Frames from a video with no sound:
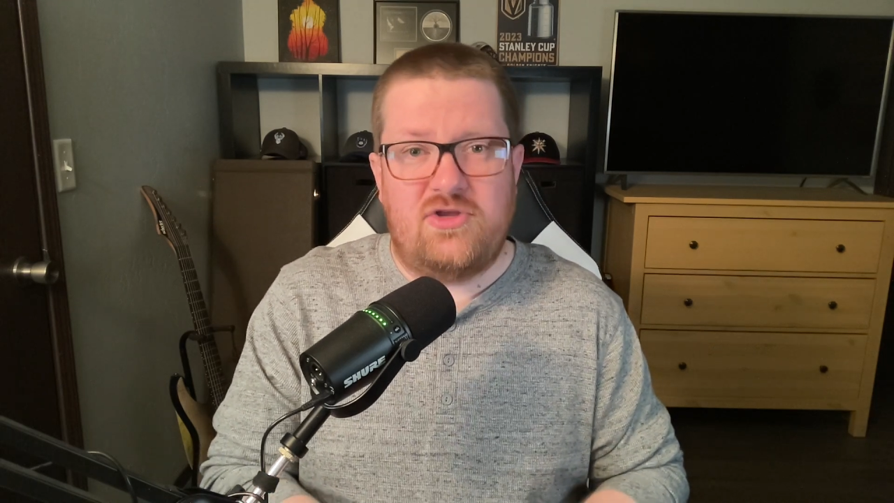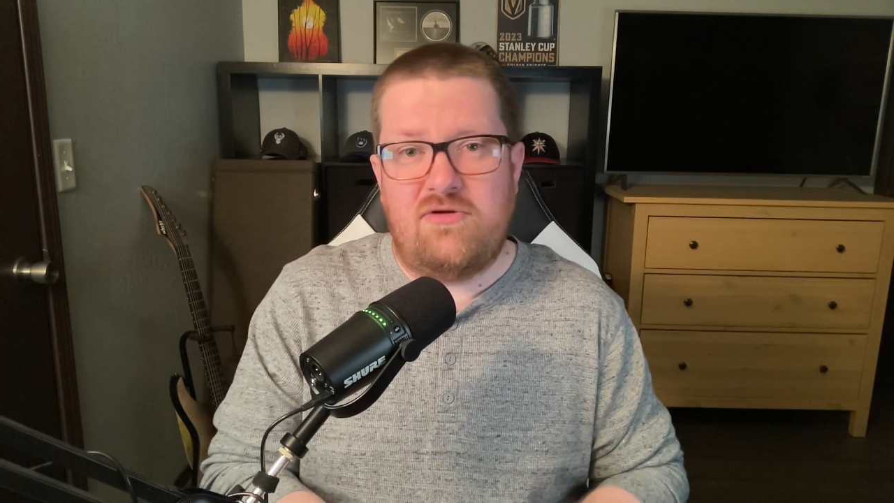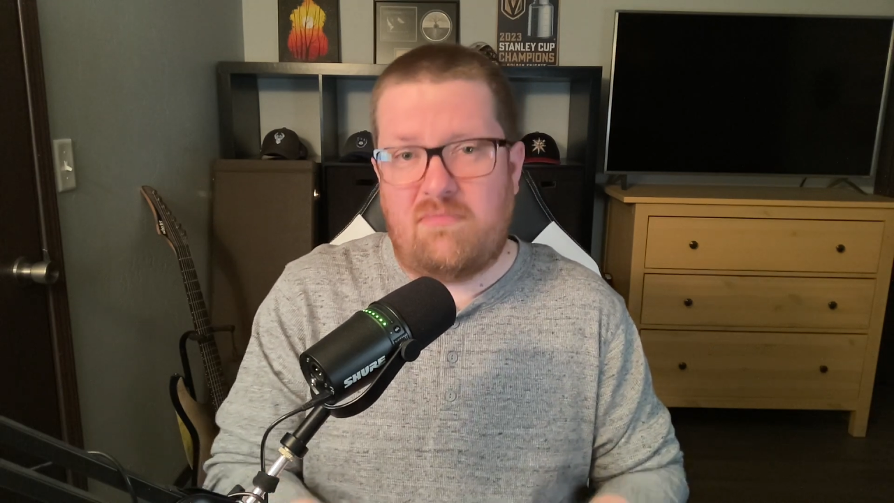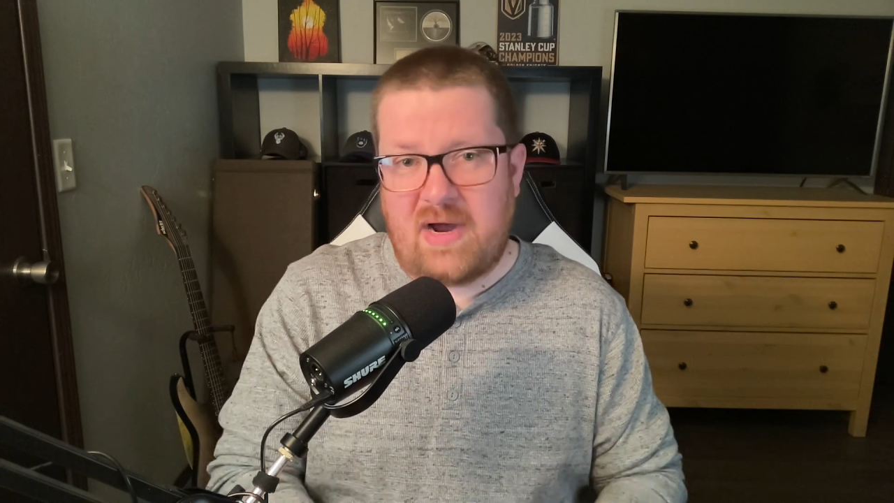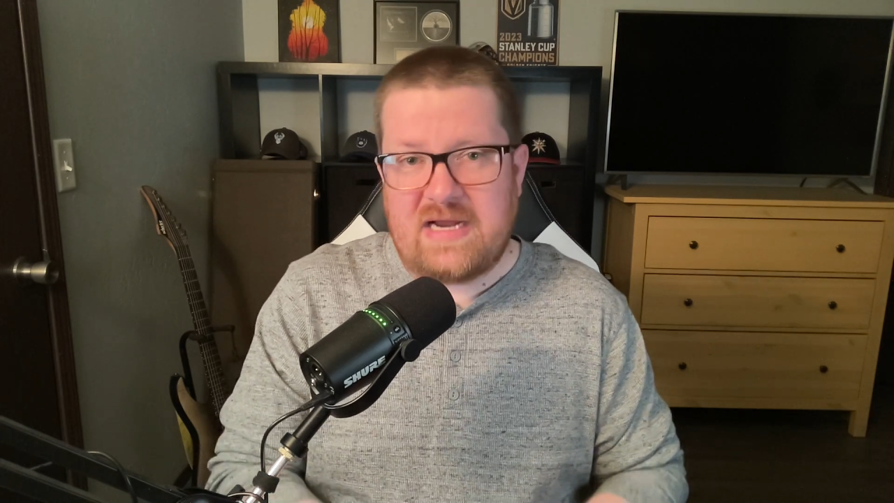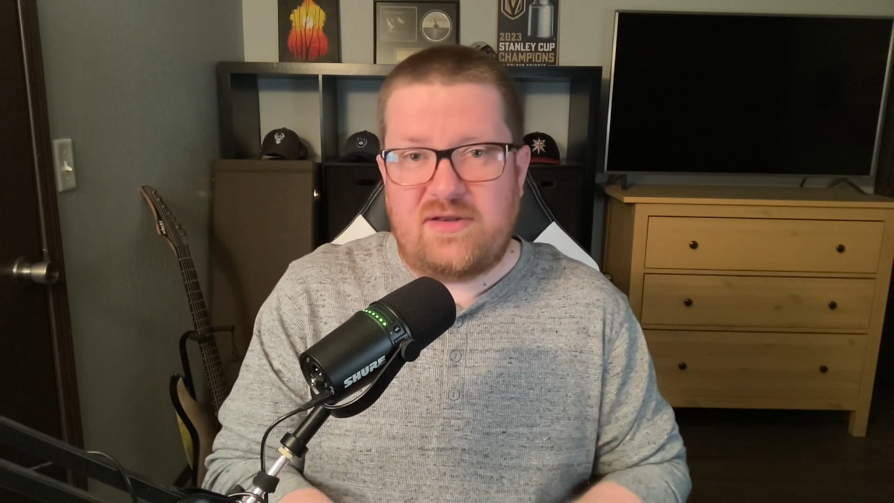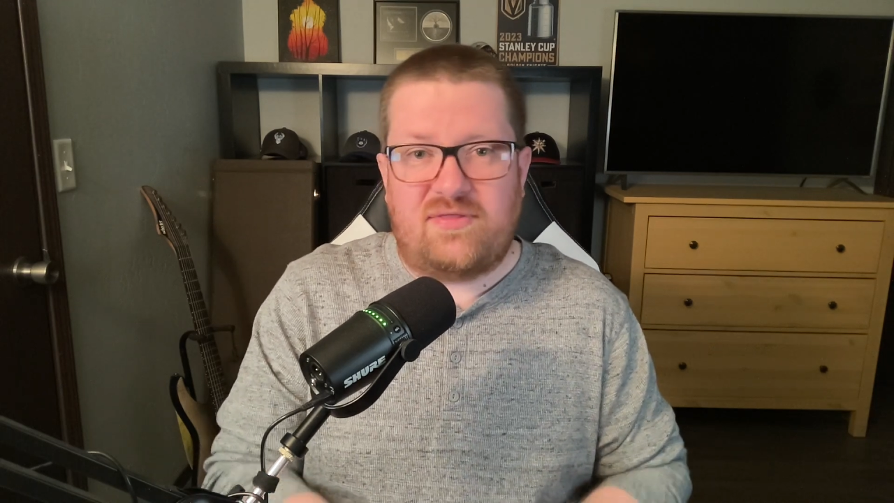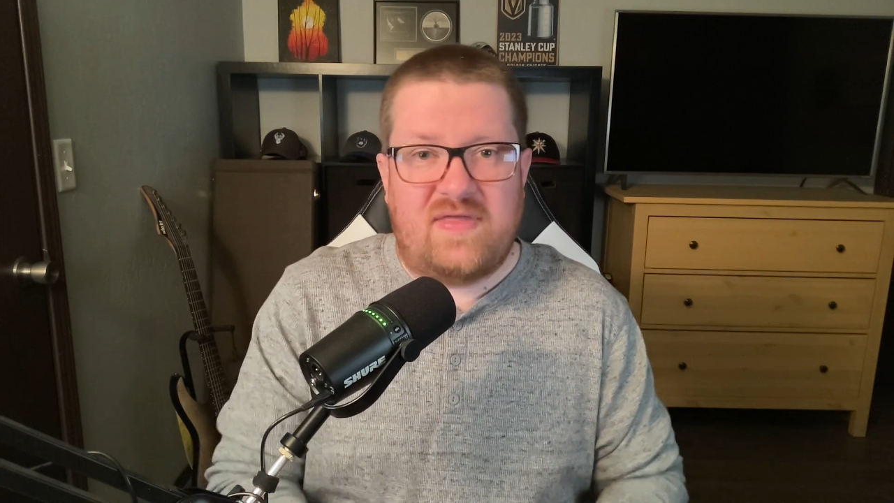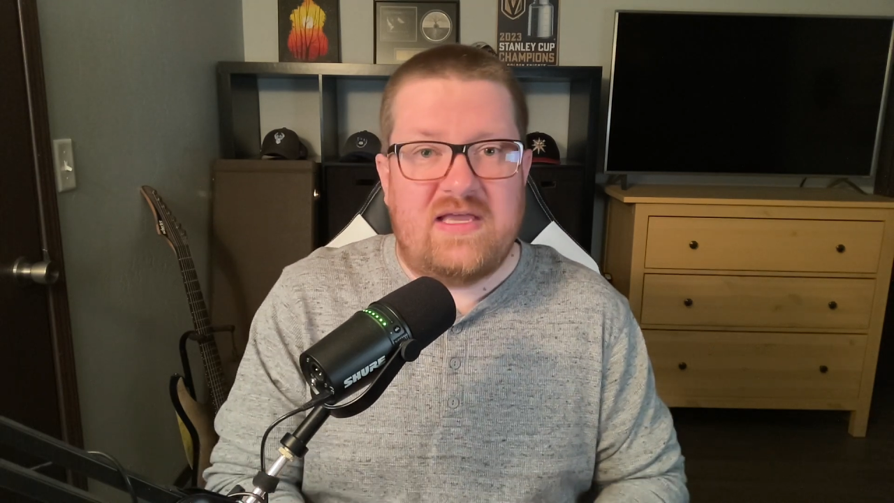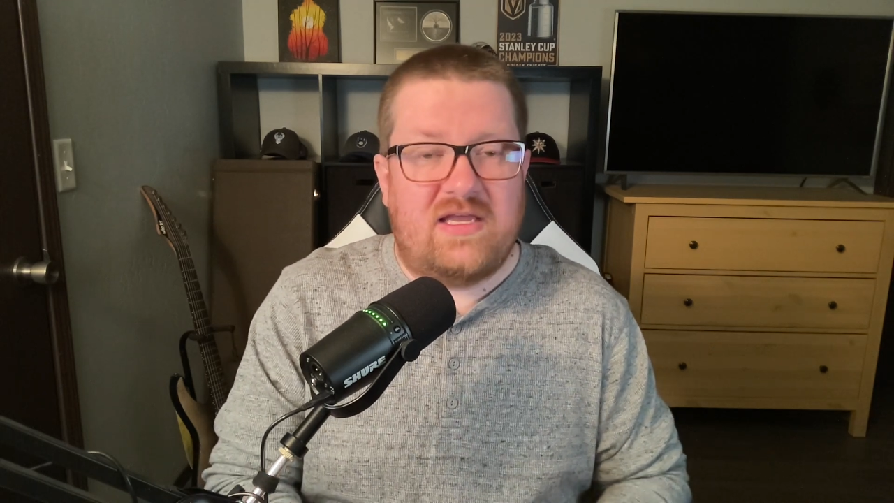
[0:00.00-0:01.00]
you might
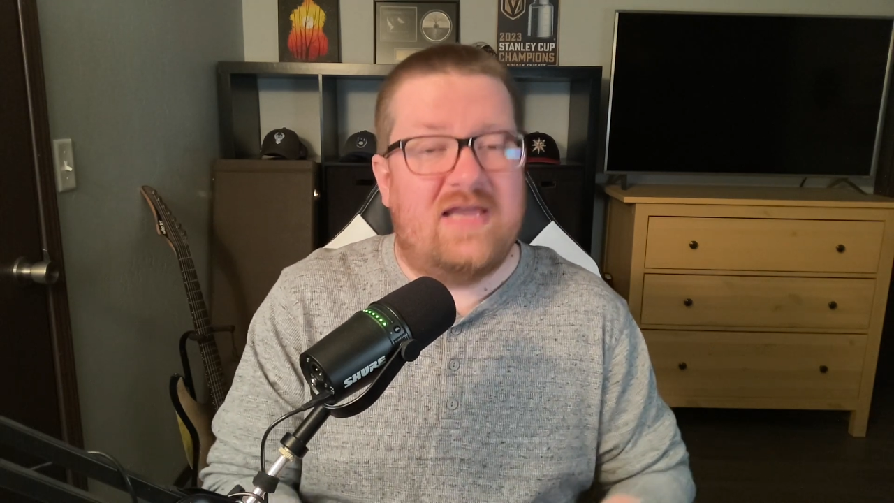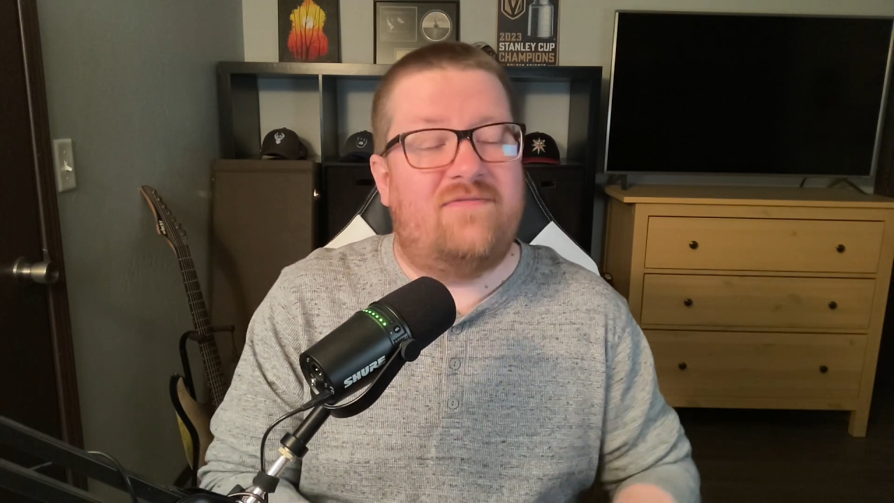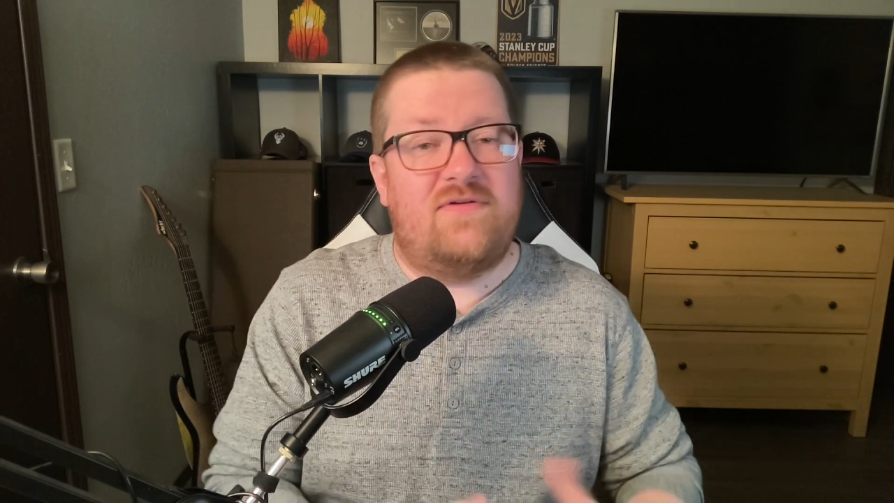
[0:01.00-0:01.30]
think if